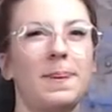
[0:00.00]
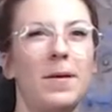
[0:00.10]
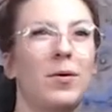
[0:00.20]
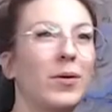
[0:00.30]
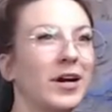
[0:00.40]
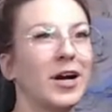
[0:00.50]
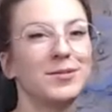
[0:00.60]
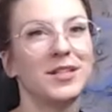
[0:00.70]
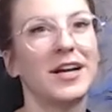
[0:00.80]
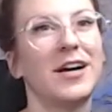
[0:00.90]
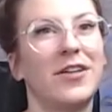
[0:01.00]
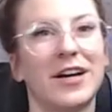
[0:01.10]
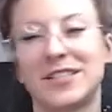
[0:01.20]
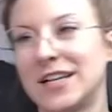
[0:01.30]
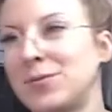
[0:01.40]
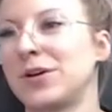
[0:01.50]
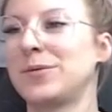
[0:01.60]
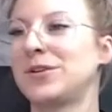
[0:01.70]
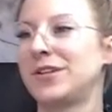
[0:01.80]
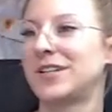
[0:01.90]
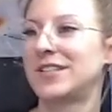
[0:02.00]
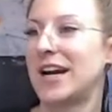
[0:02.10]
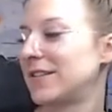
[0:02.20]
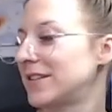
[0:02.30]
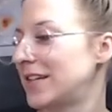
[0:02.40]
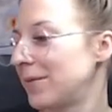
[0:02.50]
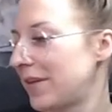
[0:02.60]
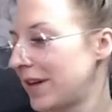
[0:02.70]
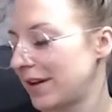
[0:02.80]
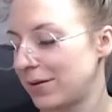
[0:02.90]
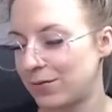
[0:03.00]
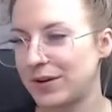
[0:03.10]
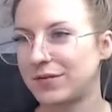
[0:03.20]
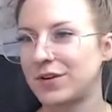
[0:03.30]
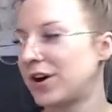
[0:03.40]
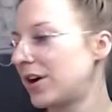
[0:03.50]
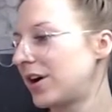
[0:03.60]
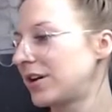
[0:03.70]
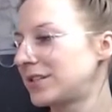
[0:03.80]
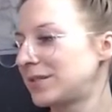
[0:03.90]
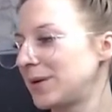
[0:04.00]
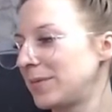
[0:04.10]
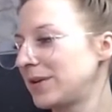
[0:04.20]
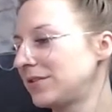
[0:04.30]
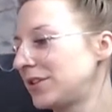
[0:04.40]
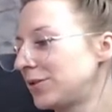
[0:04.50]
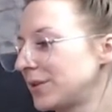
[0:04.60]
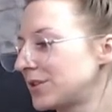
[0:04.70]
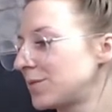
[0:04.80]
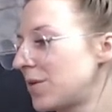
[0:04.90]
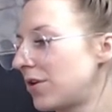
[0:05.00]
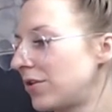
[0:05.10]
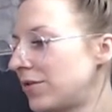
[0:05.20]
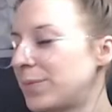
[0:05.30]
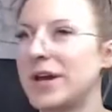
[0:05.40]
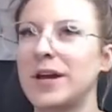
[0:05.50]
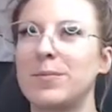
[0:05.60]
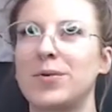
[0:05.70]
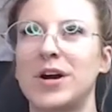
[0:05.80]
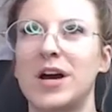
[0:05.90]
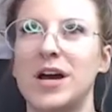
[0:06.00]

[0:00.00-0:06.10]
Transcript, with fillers: But when it comes to the hair, like I said, we're going to be doing exactly the same thing. We've got maybe a little bit smaller of a paintbrush.